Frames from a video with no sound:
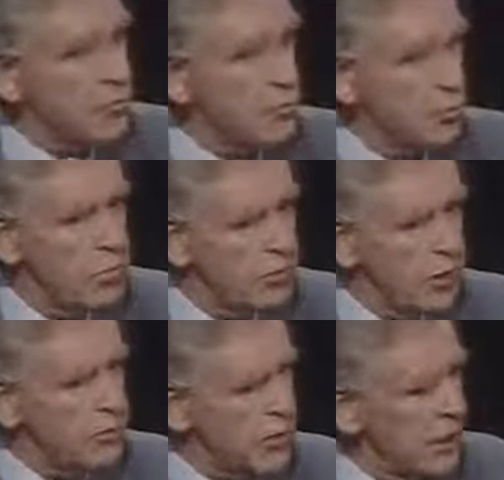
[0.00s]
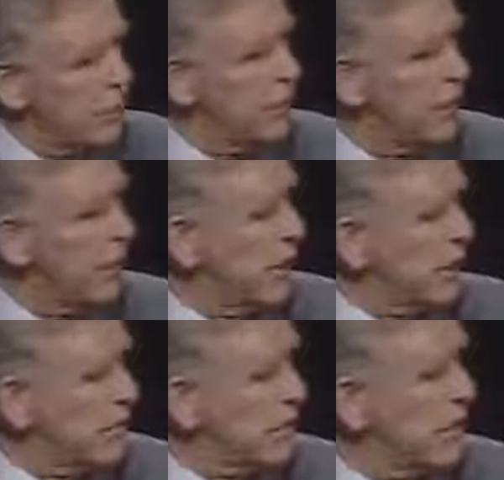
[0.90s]
will be allowed to come in
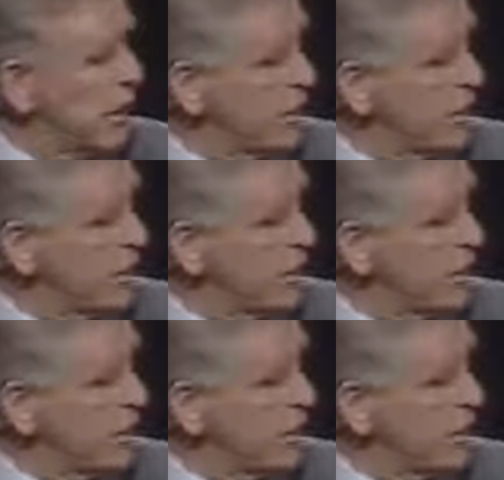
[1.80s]
as an